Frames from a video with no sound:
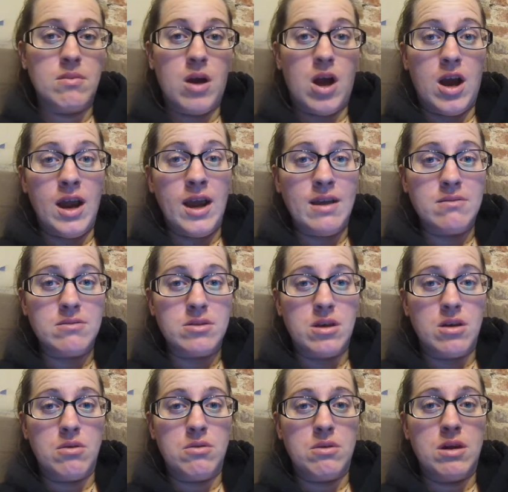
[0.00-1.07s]
Alright,
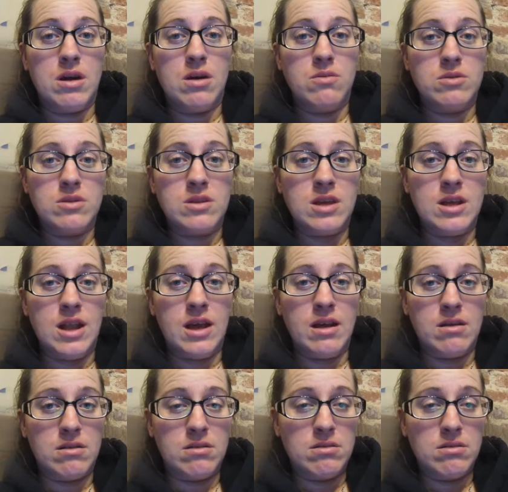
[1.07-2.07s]
so uh, we'll see you later.